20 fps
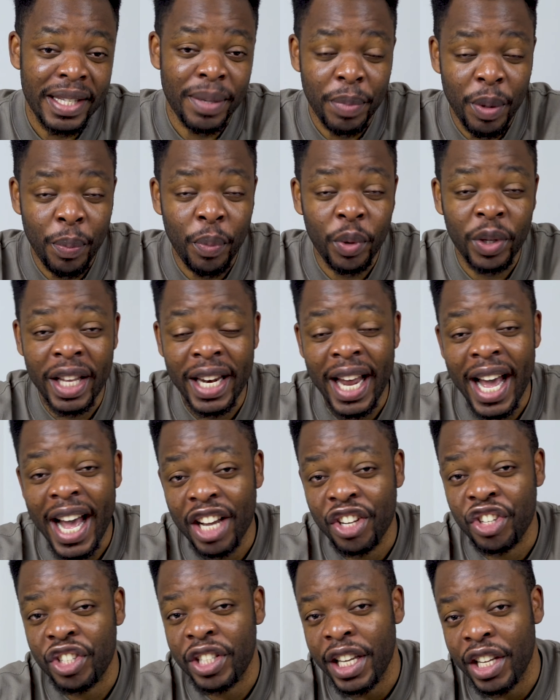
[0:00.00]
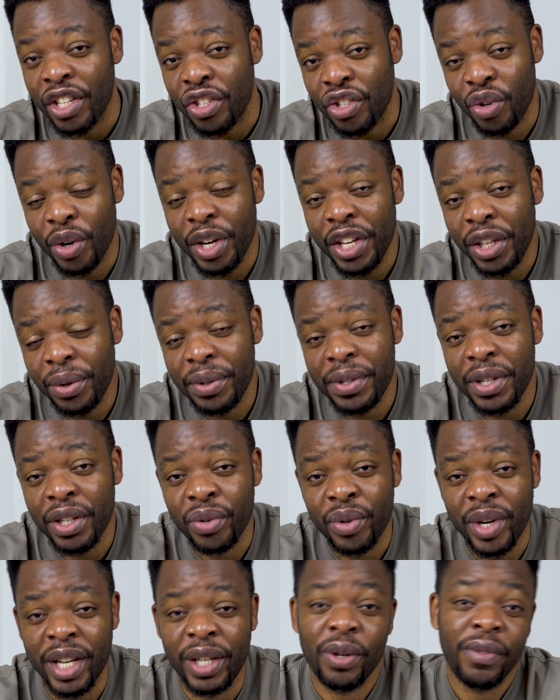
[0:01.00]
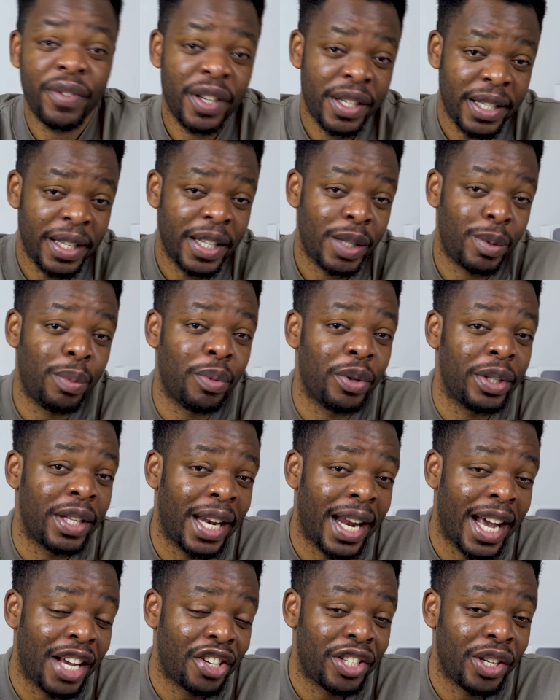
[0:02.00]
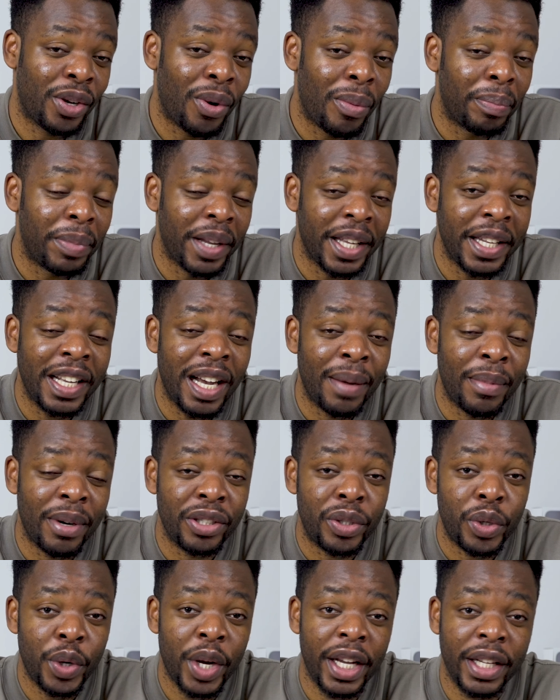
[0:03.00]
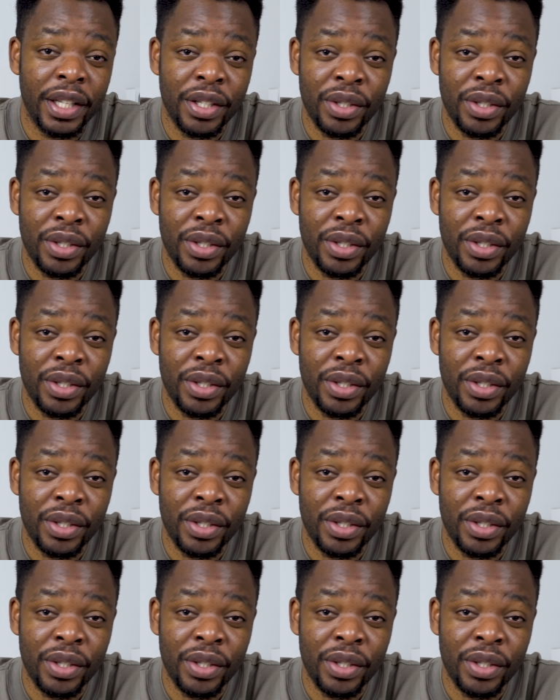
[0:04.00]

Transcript: The people that are actually enjoying using Rain, obviously, there's people that are actually complaining about Rain.